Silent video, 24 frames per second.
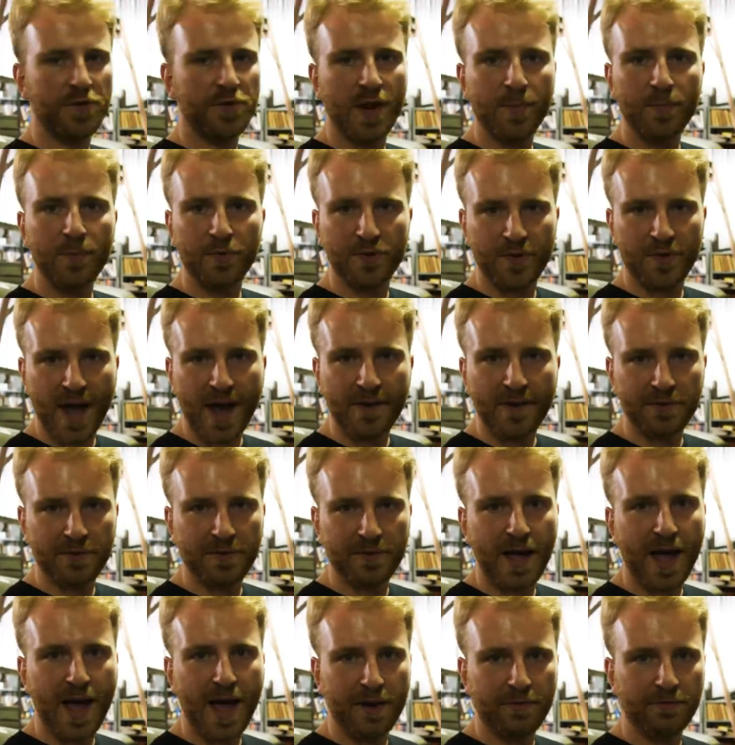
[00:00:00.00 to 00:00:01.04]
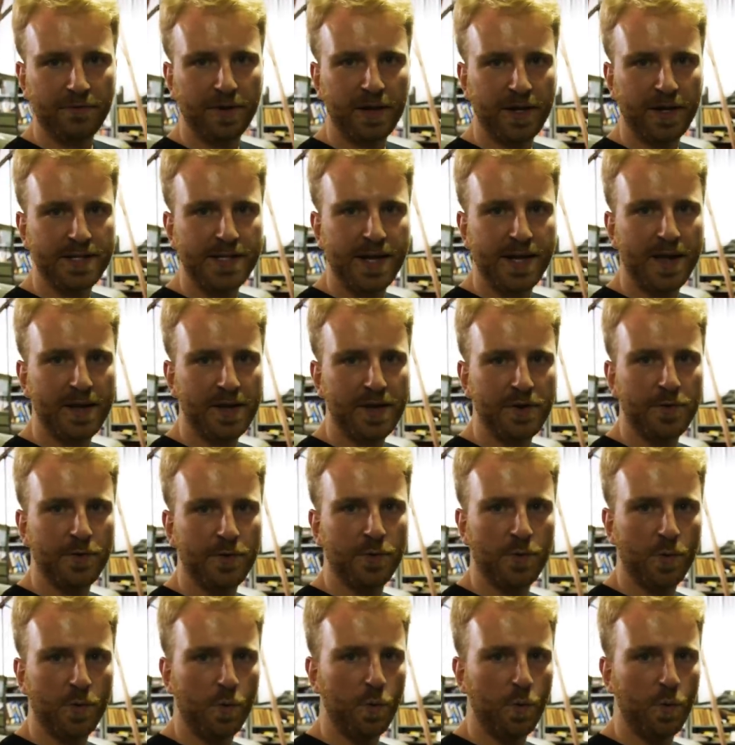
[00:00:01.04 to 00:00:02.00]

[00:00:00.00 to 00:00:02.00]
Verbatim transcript: and numbers after that really tell you